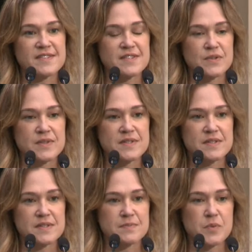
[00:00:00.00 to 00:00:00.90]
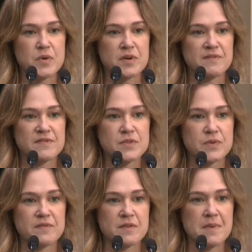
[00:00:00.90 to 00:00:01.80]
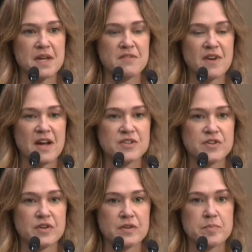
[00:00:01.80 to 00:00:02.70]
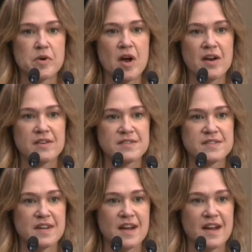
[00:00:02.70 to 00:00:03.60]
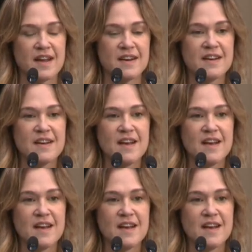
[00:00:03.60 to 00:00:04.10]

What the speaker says: So it's more of sort of the manufacturing or the product side